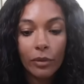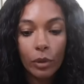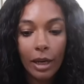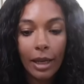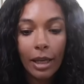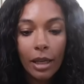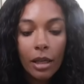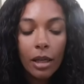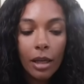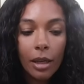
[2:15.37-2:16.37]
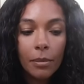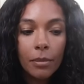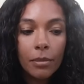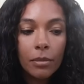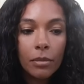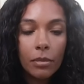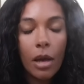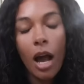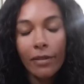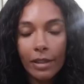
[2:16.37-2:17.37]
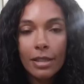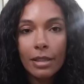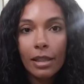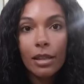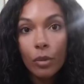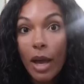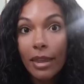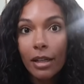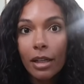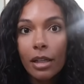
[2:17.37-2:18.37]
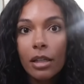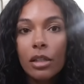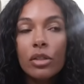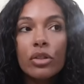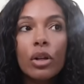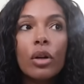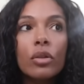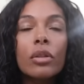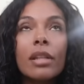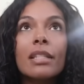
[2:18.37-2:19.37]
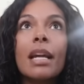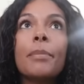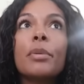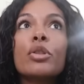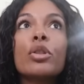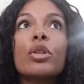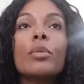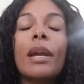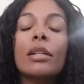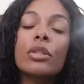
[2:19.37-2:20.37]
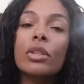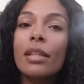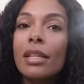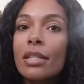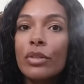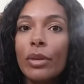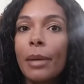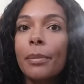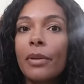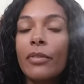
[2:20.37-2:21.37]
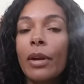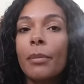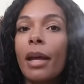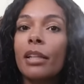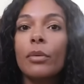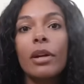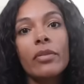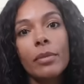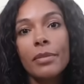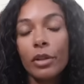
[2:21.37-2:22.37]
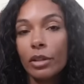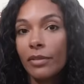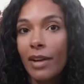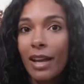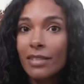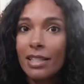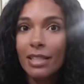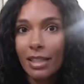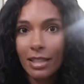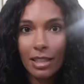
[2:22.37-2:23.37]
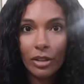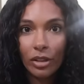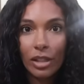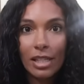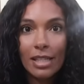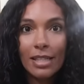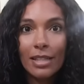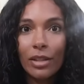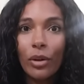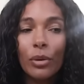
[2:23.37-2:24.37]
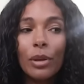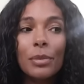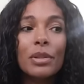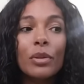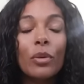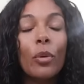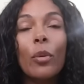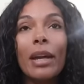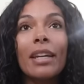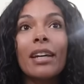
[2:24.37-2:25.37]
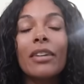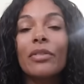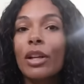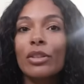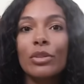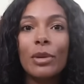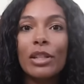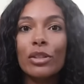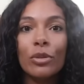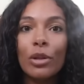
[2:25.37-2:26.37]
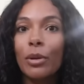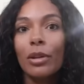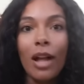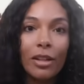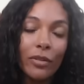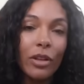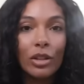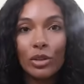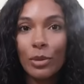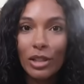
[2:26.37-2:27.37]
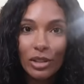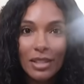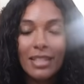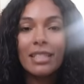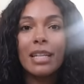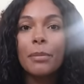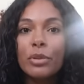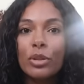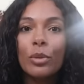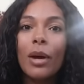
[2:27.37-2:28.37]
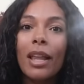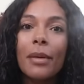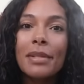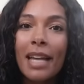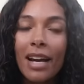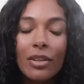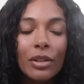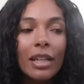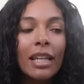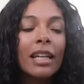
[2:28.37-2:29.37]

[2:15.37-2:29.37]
for it. Obviously, the weather. So the temperature ranged on this trip from anywhere from 35 to 60 degrees. So it was quite a fluctuation, or there were a lot of fluctuations in temperature while I was out.